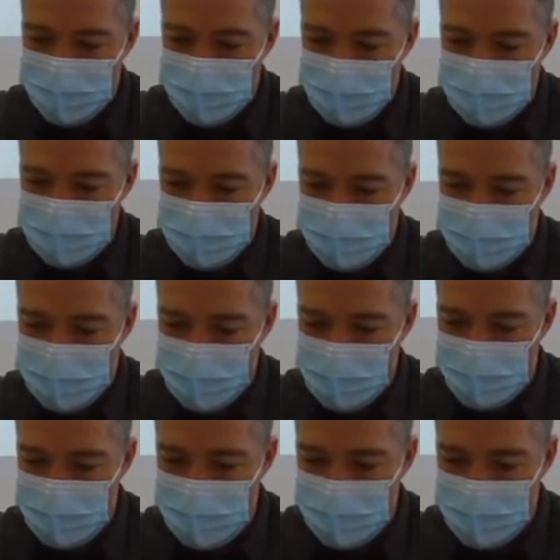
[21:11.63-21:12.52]
if this will end
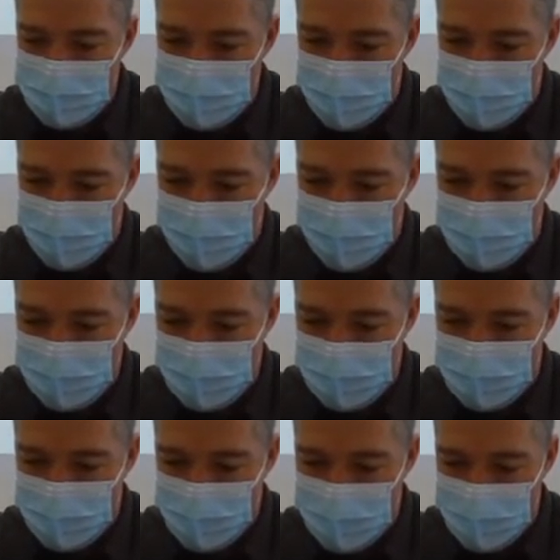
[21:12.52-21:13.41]
up being important
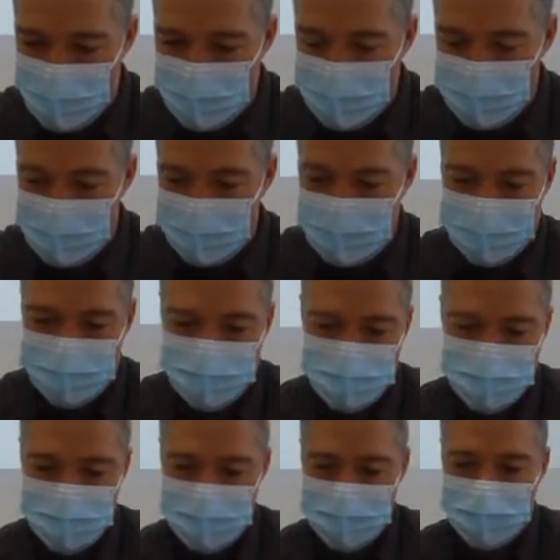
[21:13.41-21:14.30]
later on, but this
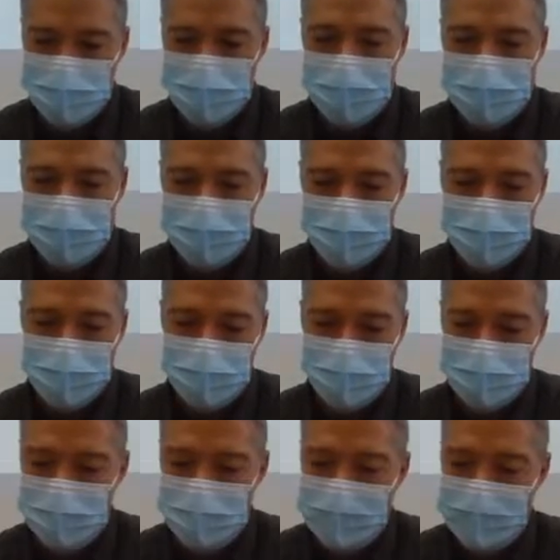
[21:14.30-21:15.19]
is when the quake
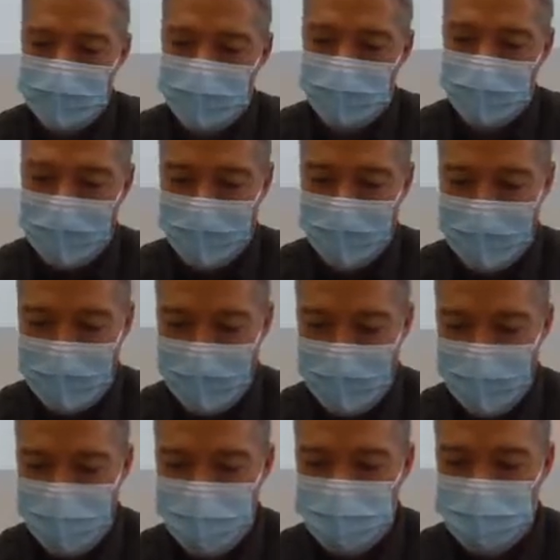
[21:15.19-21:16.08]
occurred, right
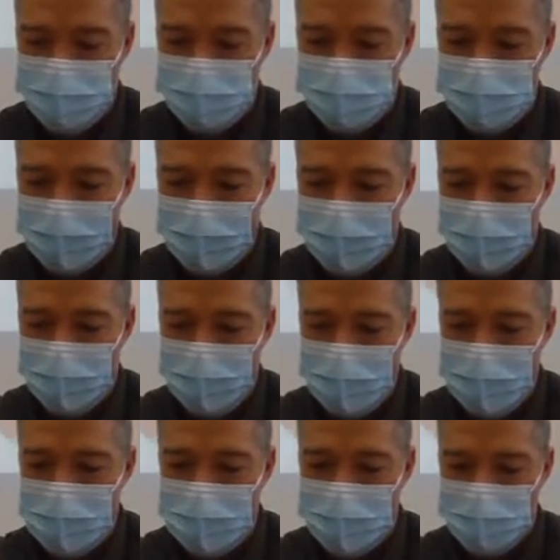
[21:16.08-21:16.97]
after layer
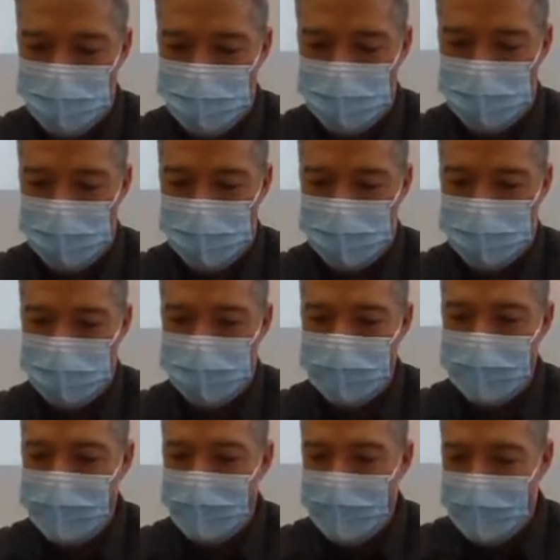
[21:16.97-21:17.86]
E came along.
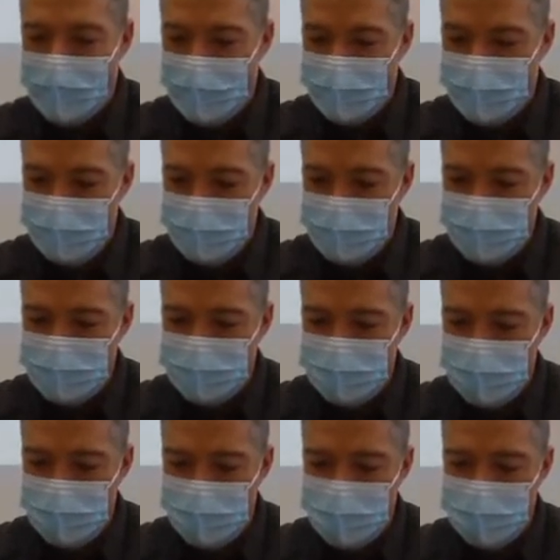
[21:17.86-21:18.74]
And then
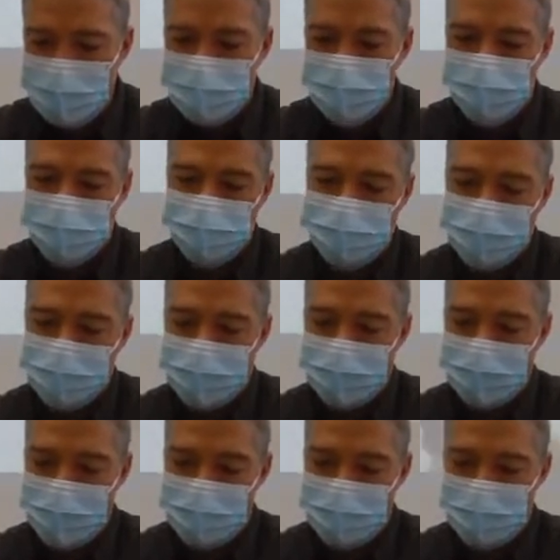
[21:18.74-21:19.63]
D
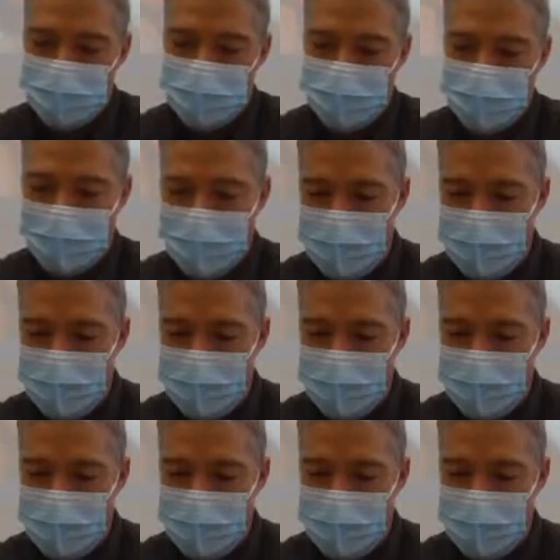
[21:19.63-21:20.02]
came along